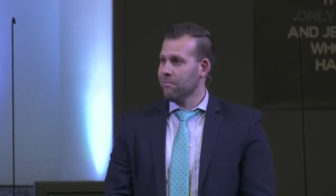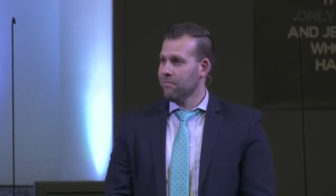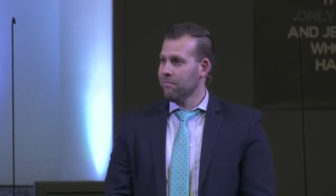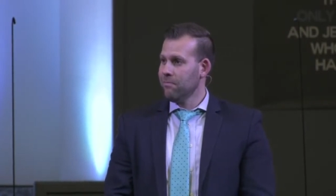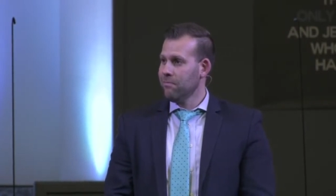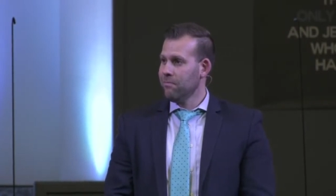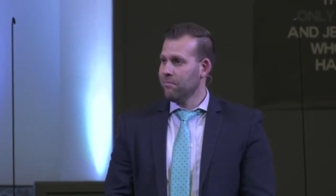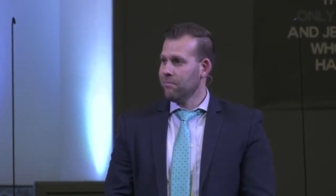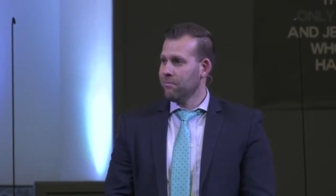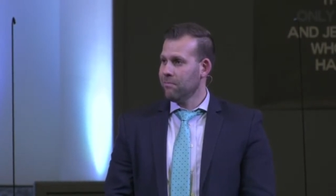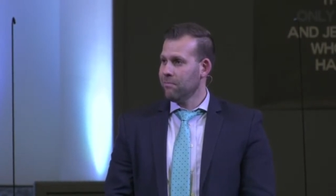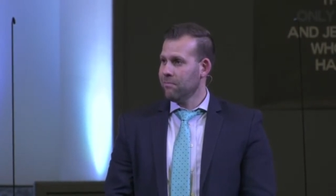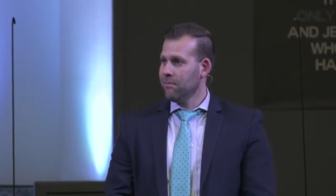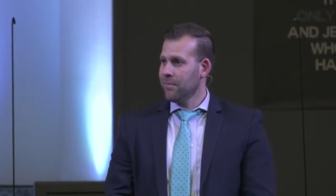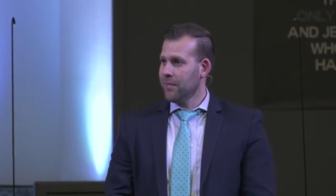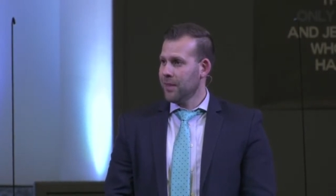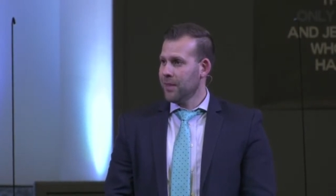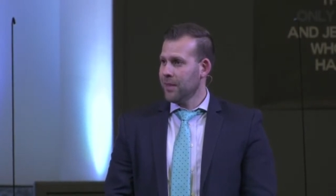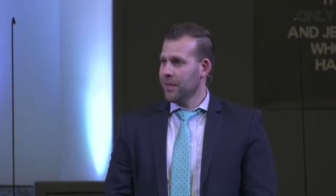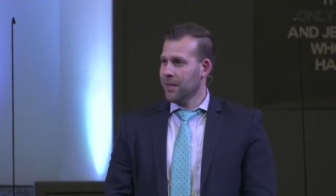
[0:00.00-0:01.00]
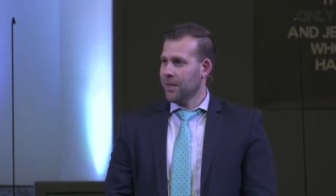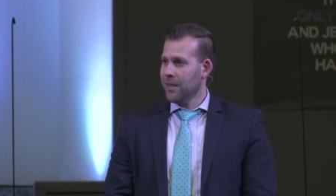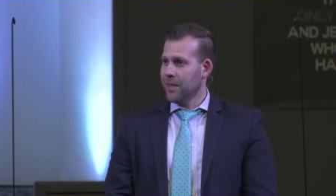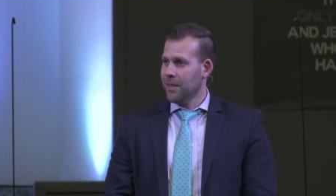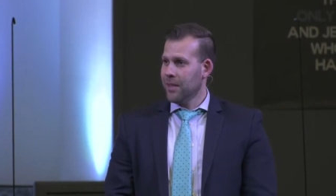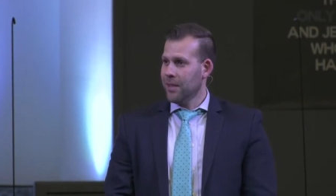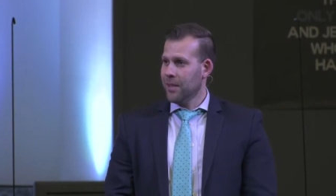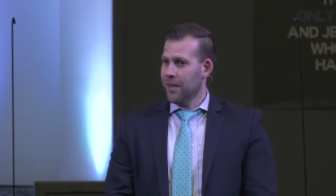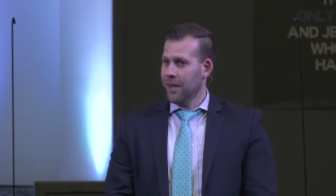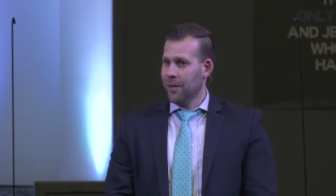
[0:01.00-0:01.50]

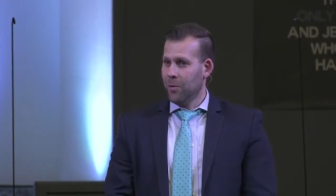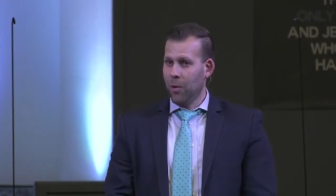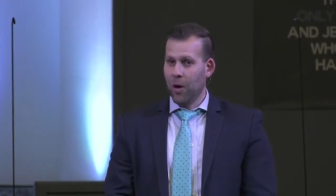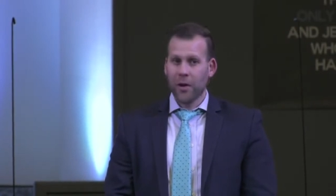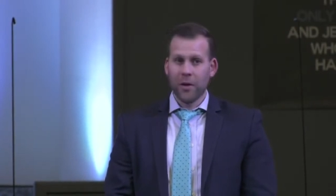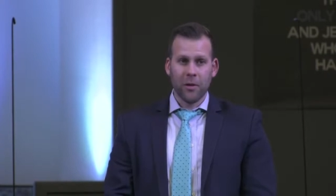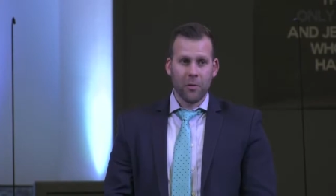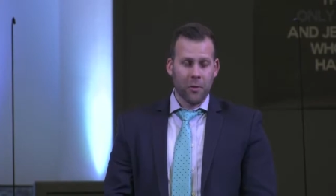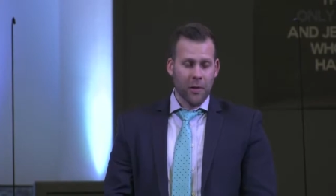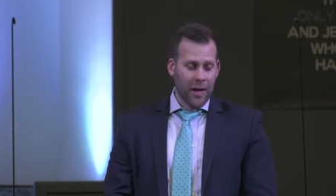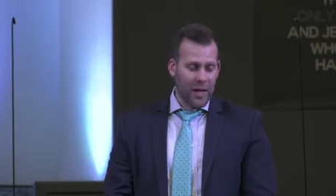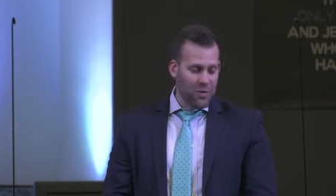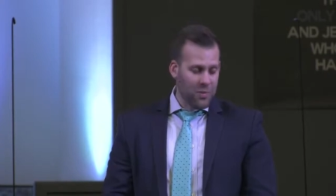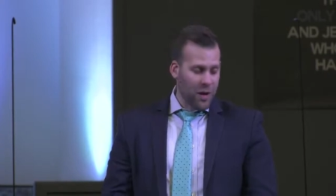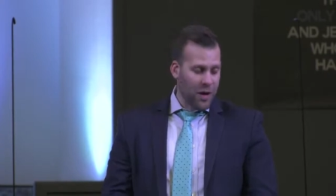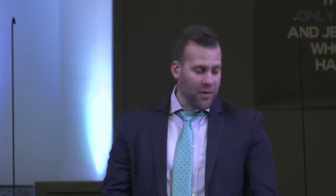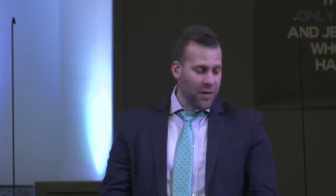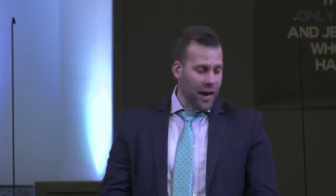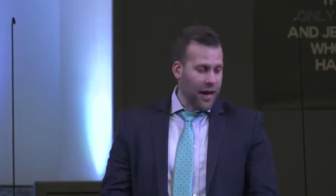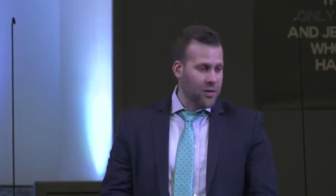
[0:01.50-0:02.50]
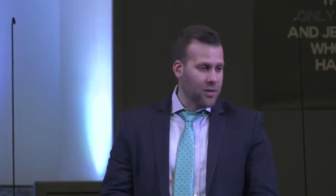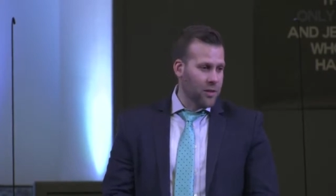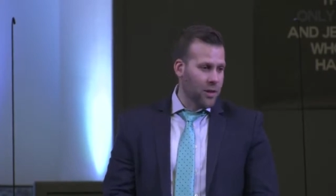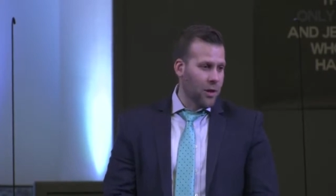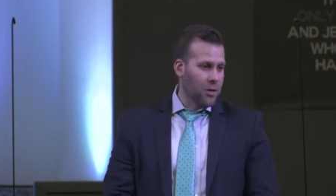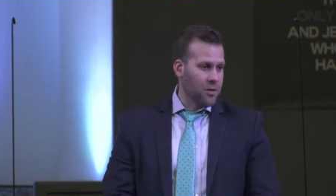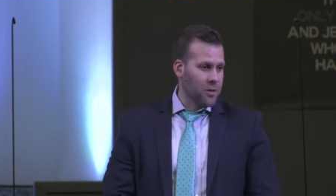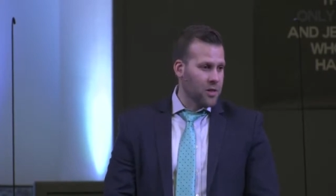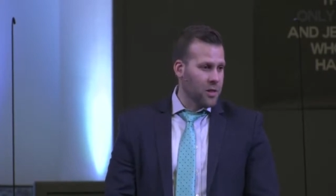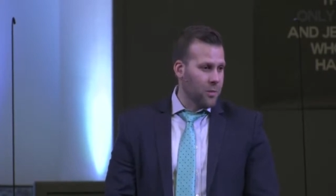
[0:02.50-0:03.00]
I wonder, with heads bowed and eyes
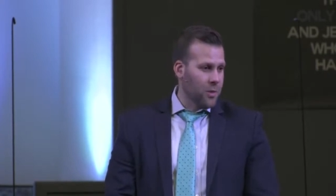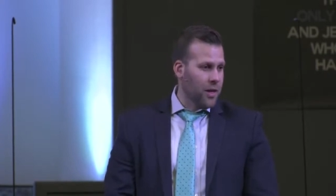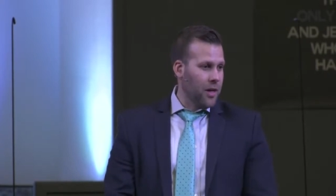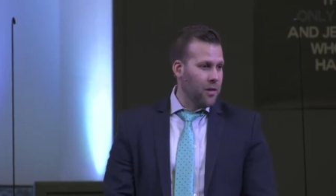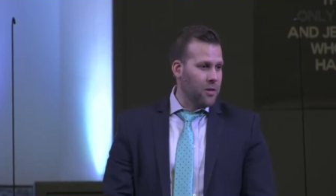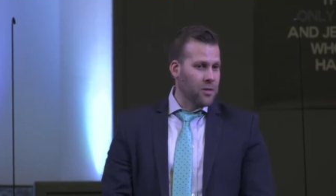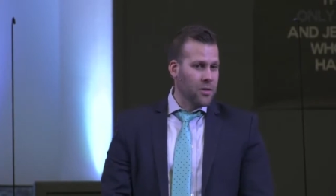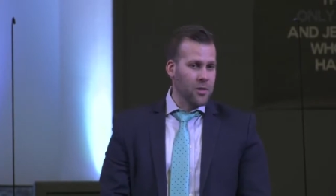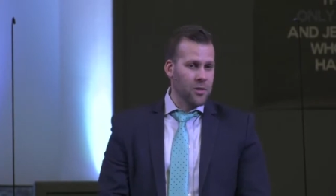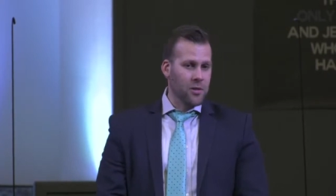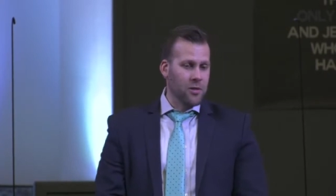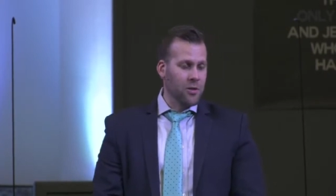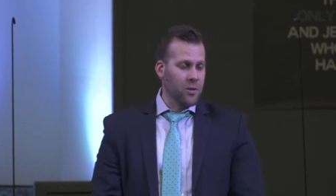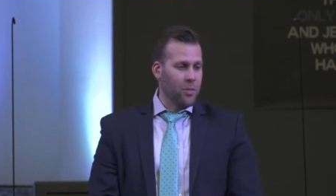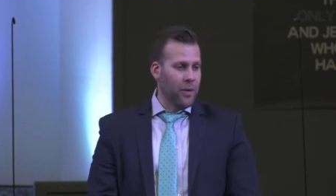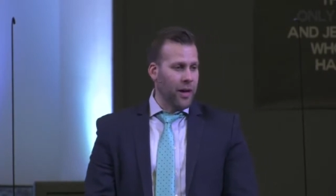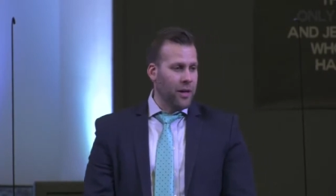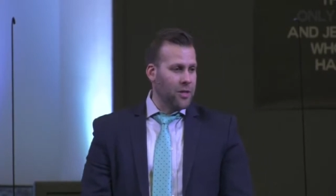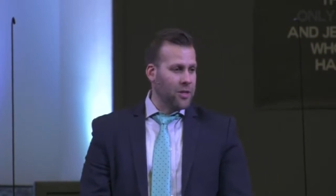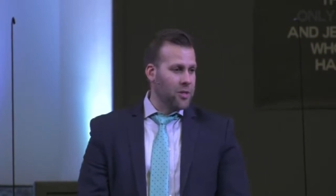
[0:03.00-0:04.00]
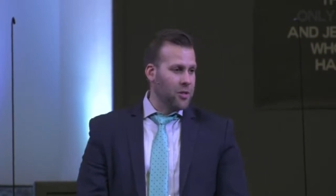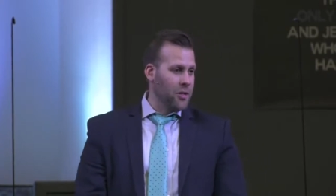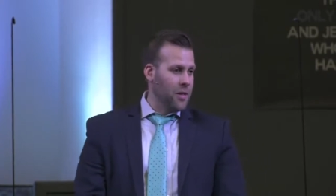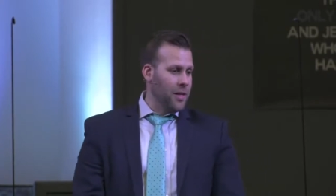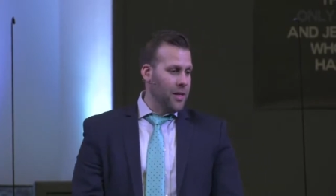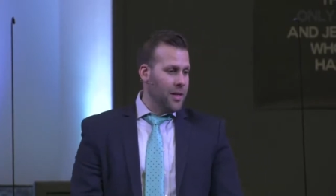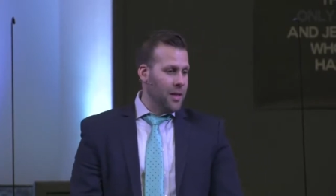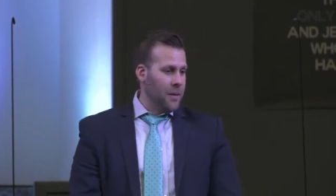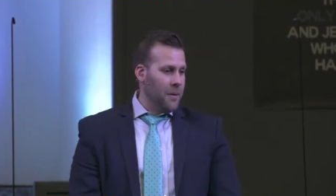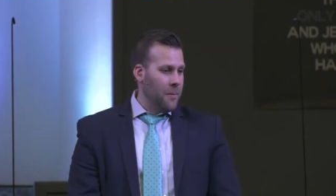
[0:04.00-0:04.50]
closed, if someone else says, you know what, Pastor,
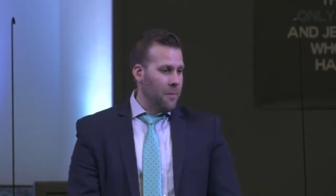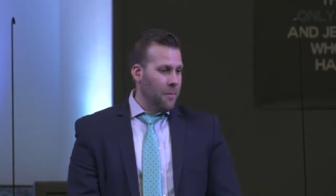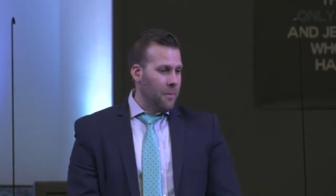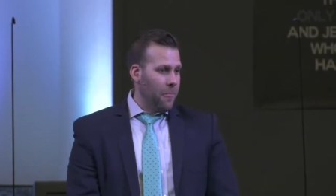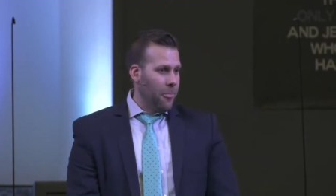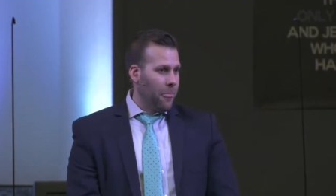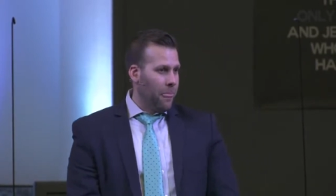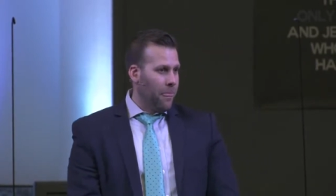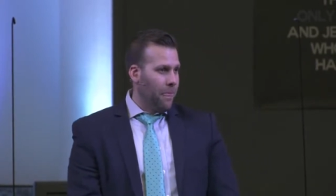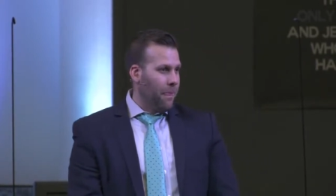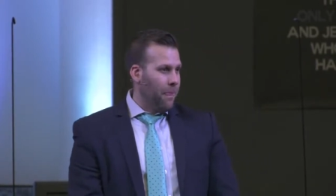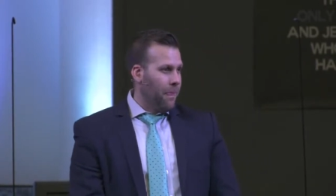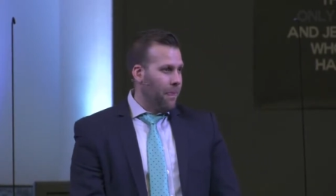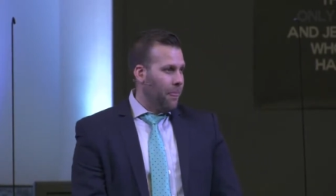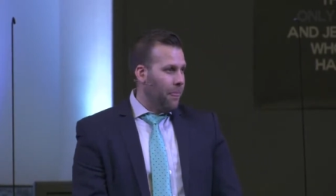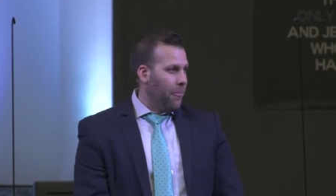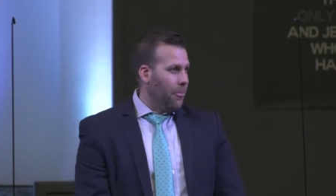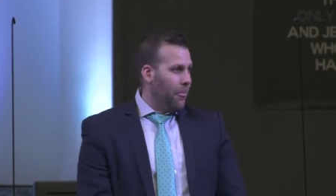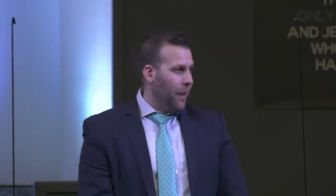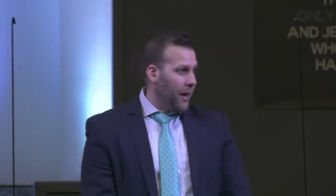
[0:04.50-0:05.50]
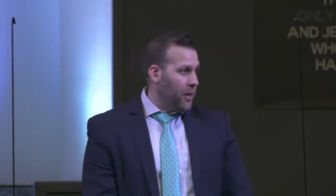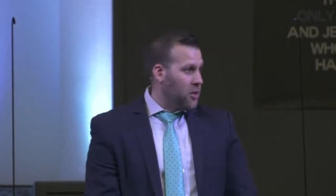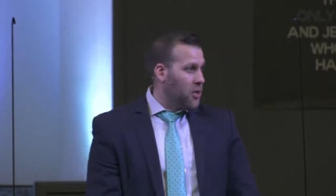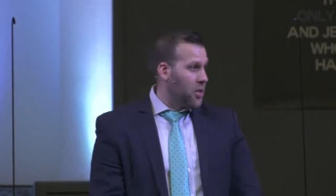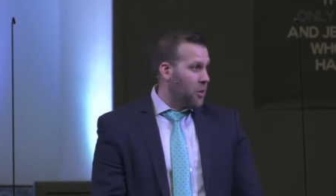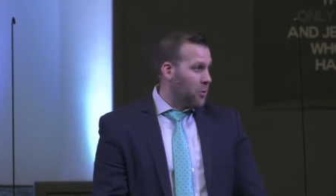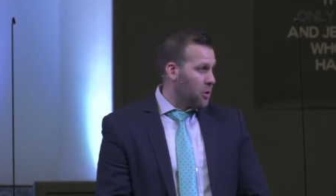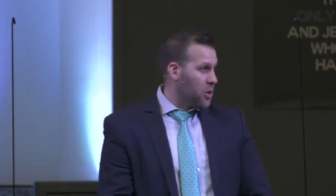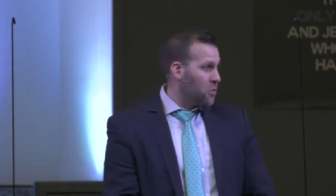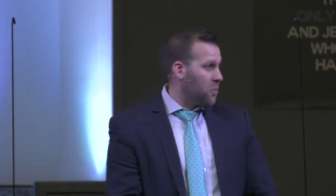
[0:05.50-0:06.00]
I
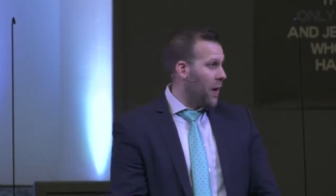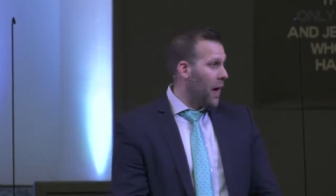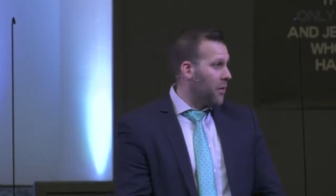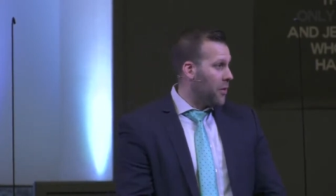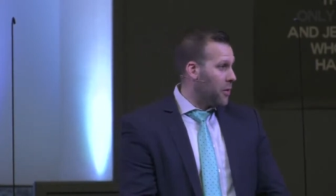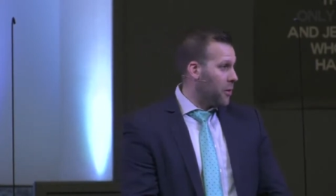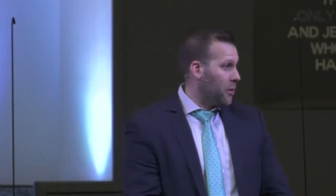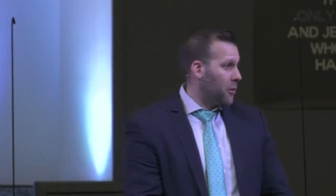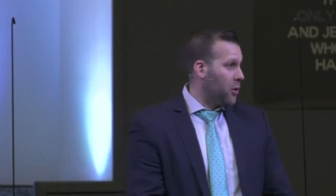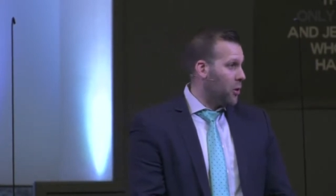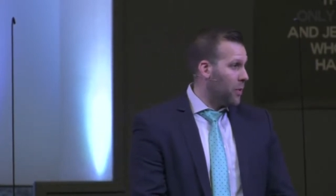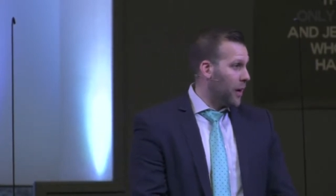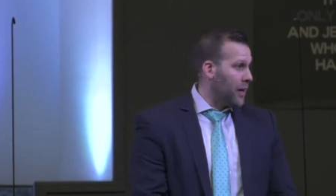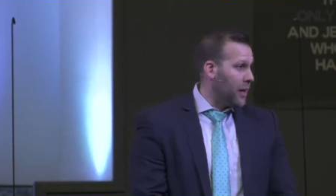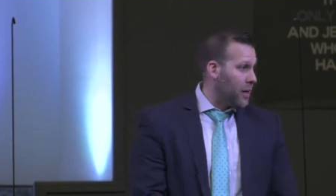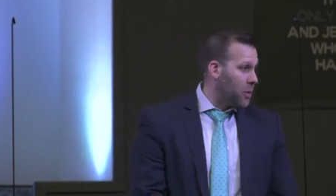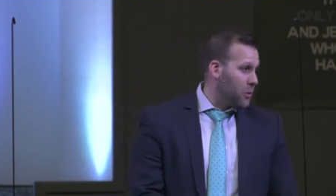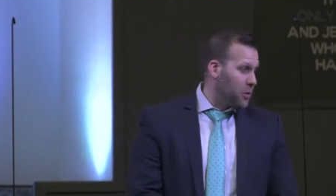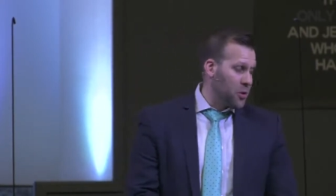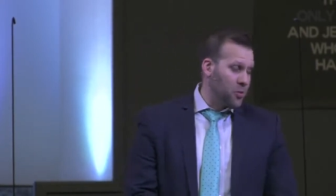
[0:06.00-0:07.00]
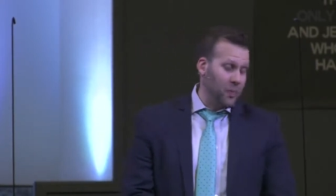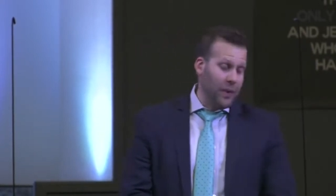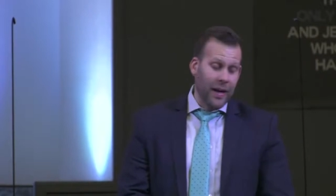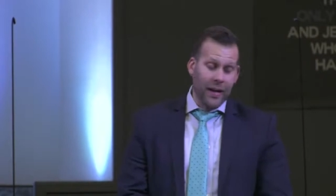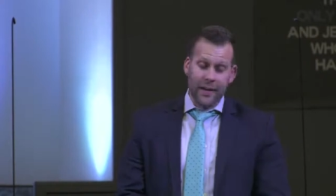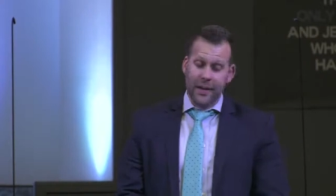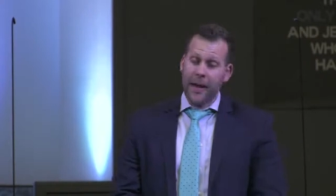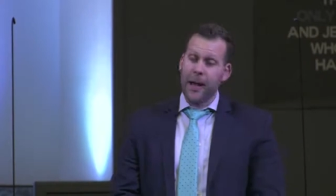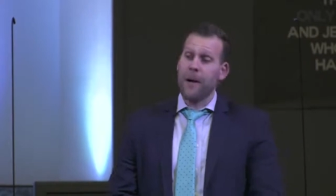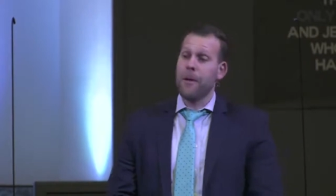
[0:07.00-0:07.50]
should have responded earlier, but I need to
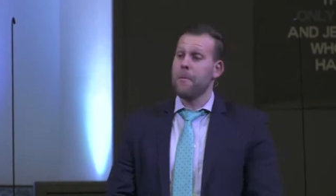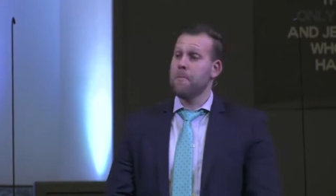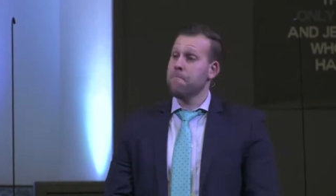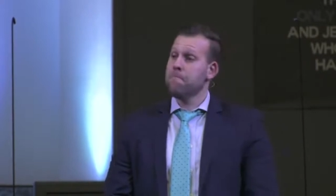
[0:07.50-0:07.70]
respond now.